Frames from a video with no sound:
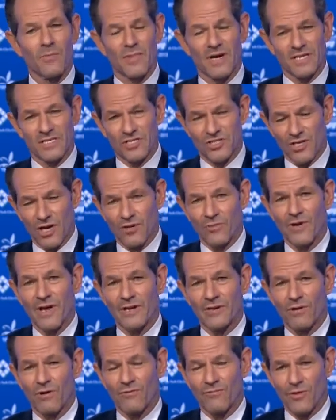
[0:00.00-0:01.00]
but has
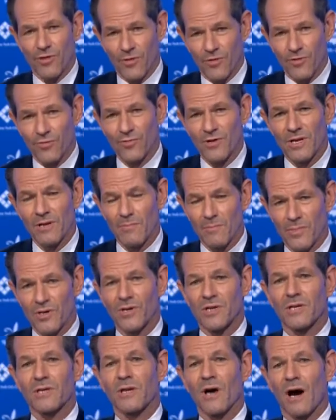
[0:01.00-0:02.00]
generated over $30
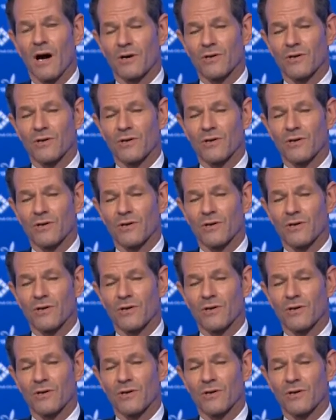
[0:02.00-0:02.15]
million